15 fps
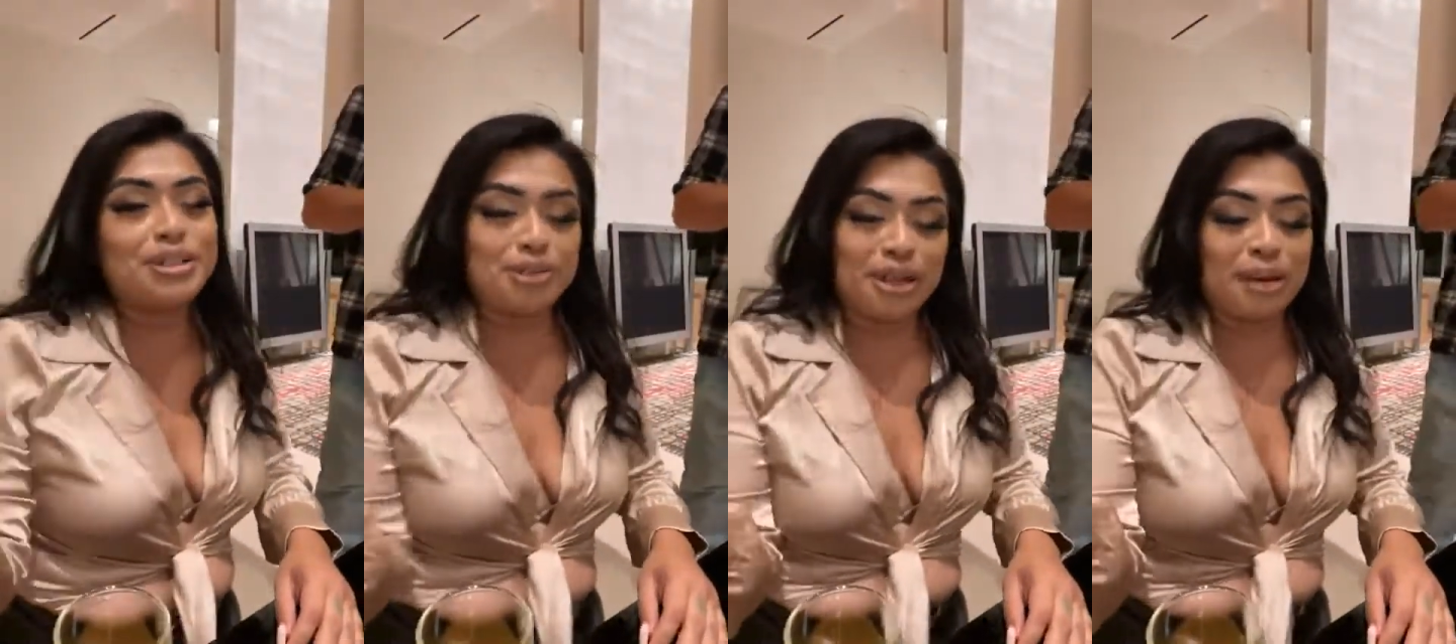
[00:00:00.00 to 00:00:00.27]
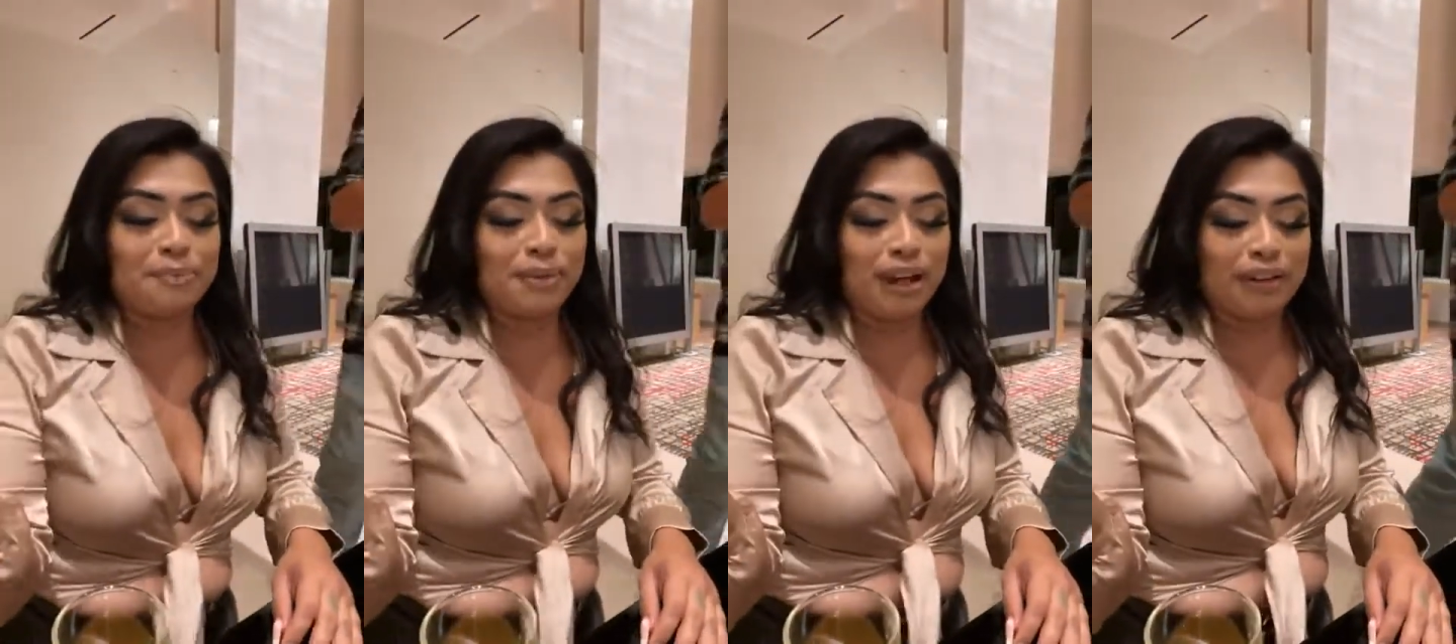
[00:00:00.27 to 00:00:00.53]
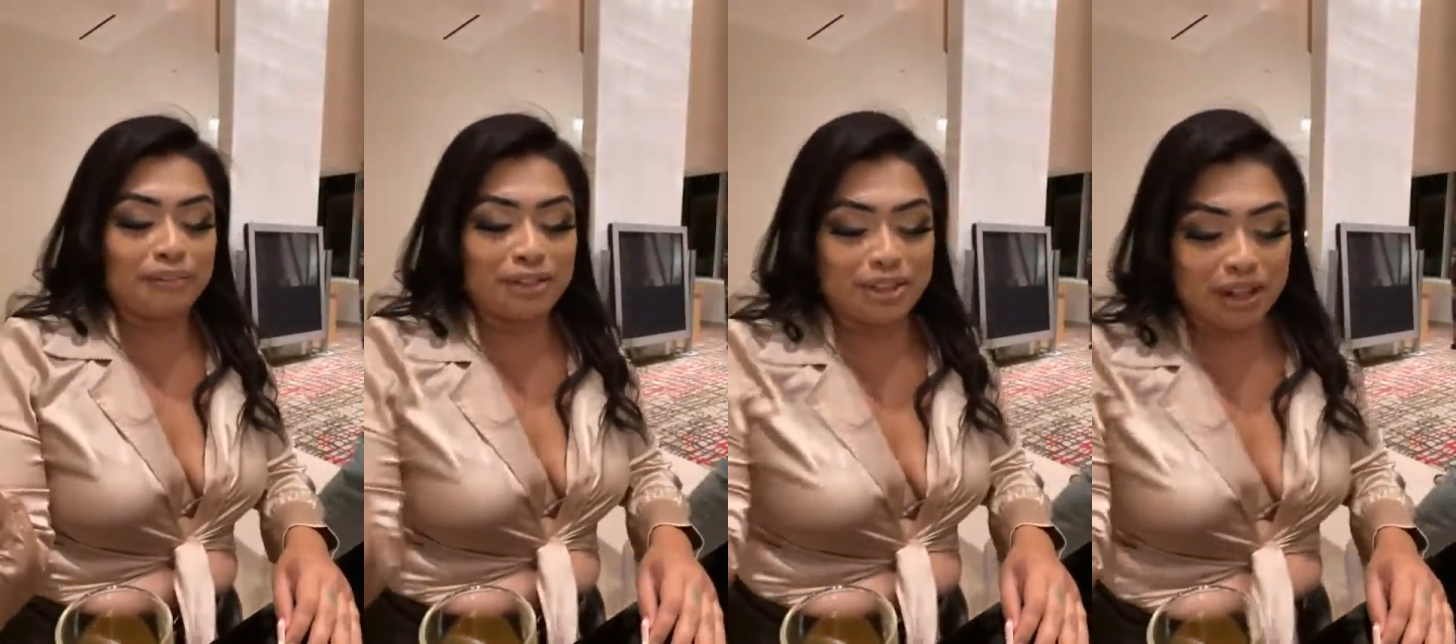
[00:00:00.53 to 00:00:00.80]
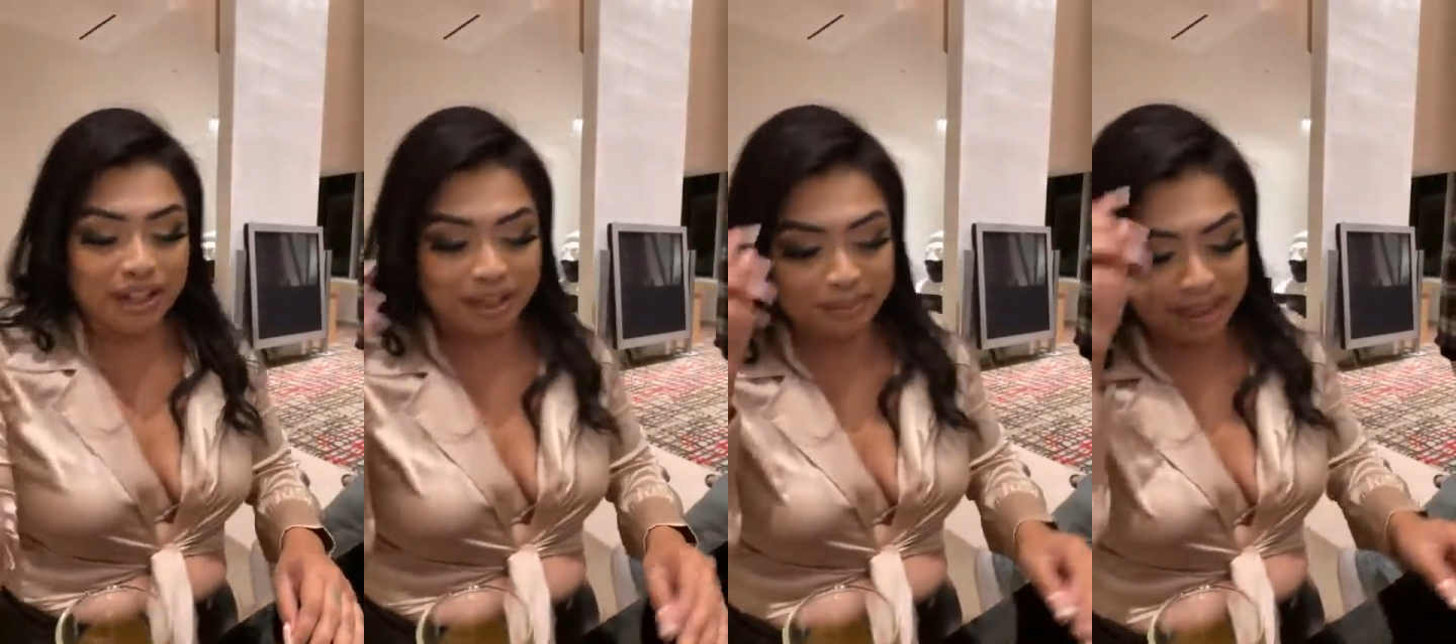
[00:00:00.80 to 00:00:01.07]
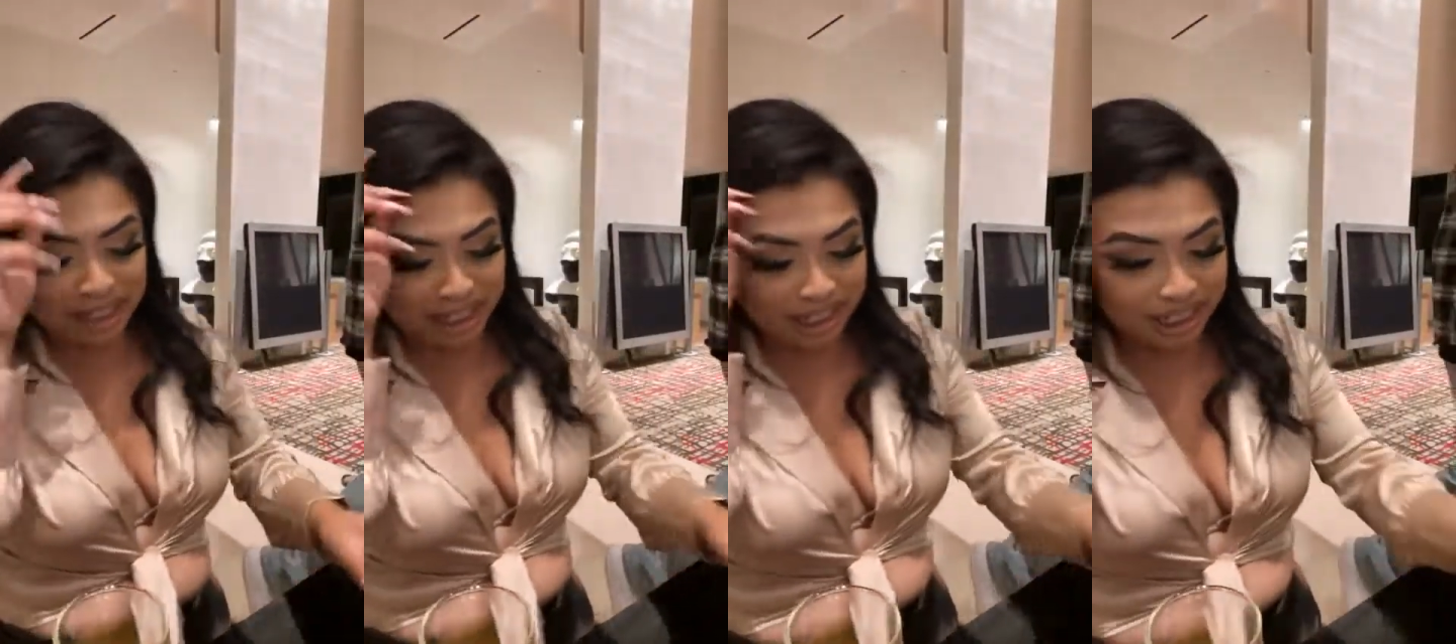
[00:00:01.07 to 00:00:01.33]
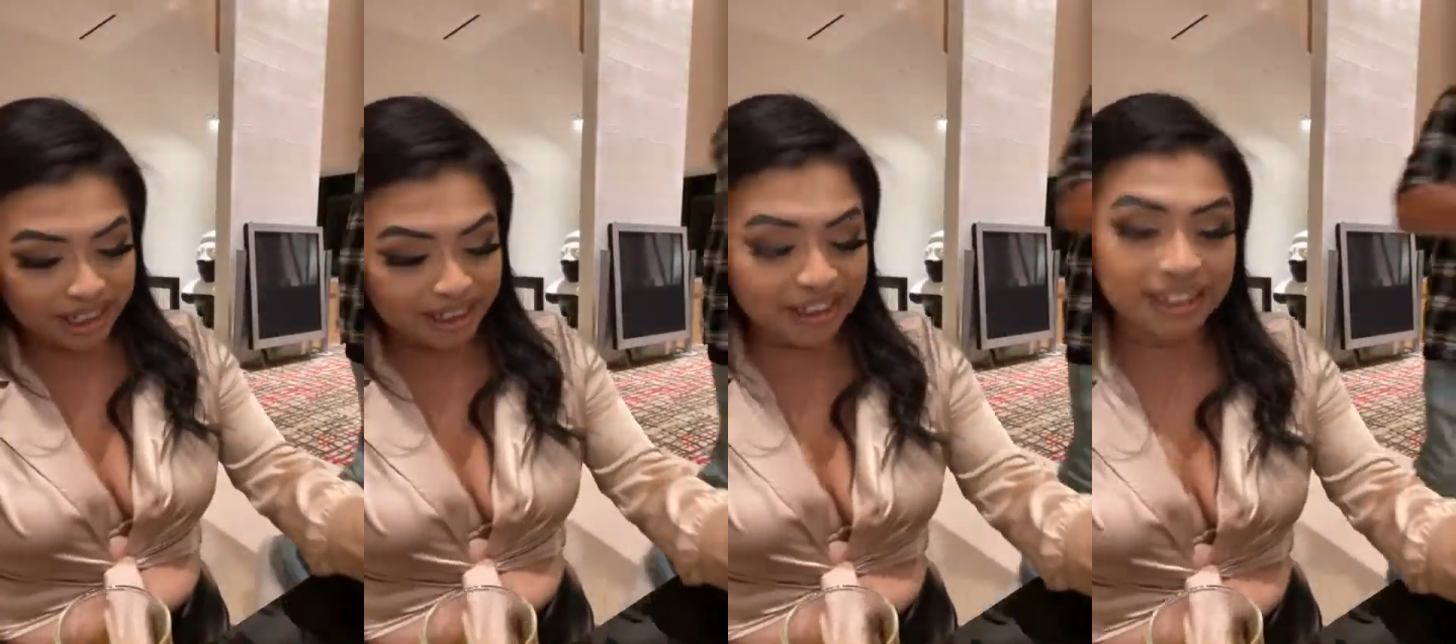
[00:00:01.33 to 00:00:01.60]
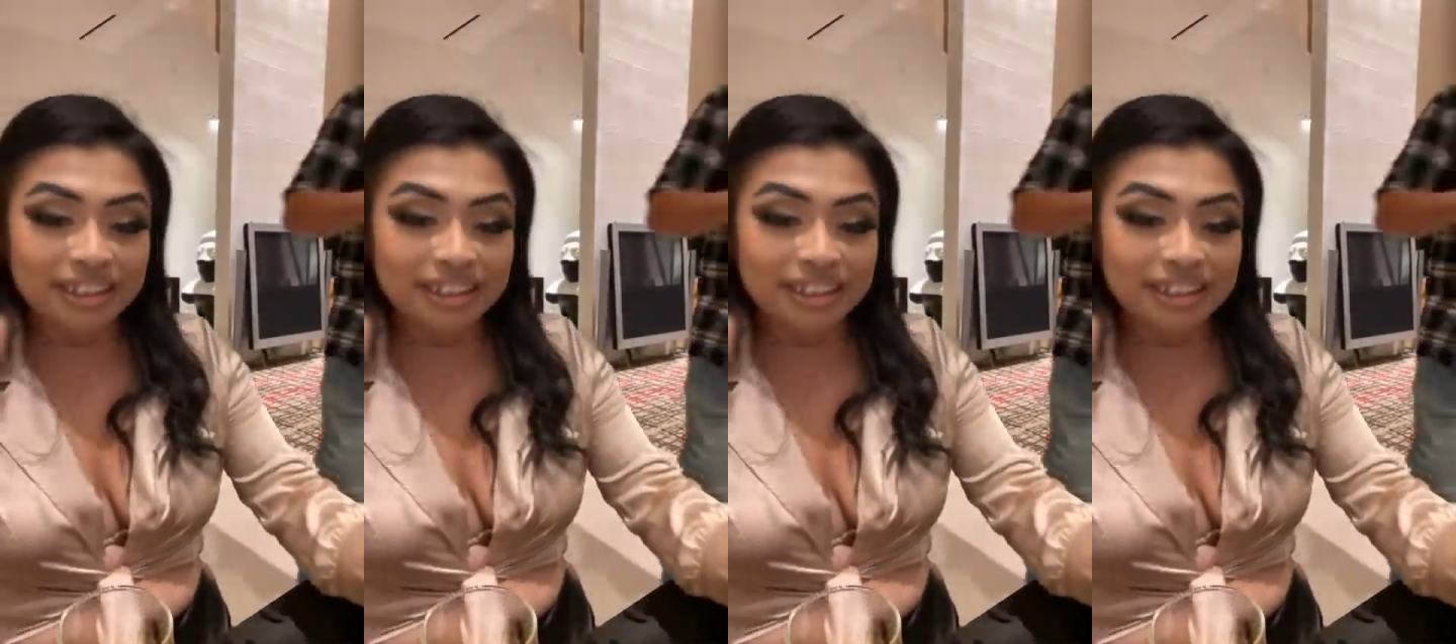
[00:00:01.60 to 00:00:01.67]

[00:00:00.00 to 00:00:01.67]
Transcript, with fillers: I do get blocked for talking my shit.